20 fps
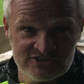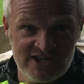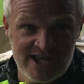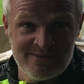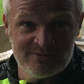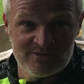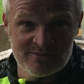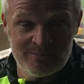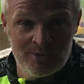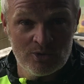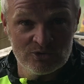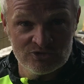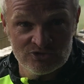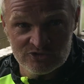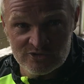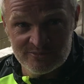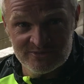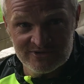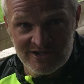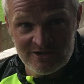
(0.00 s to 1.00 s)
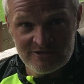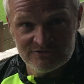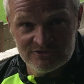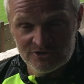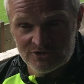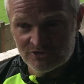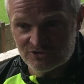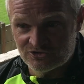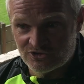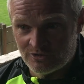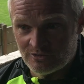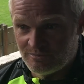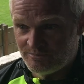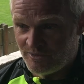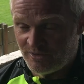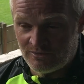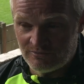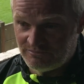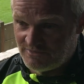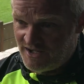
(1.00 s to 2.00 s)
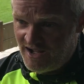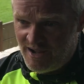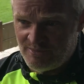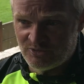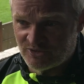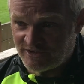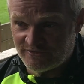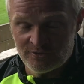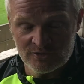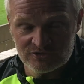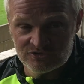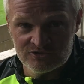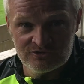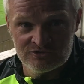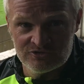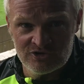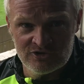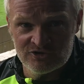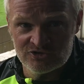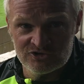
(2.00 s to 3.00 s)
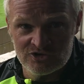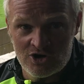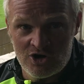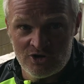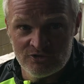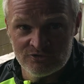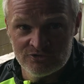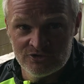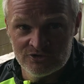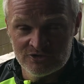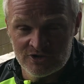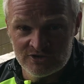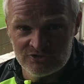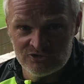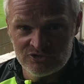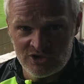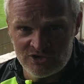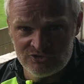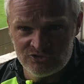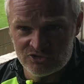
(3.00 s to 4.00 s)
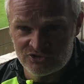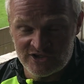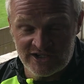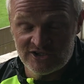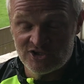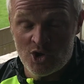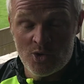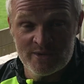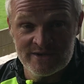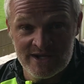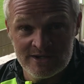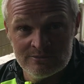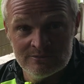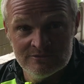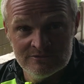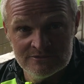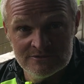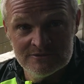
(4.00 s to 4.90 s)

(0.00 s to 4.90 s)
his game's important to himself, you know, so, but I'm looking forward to, to the start, and just, it's, just getting going now.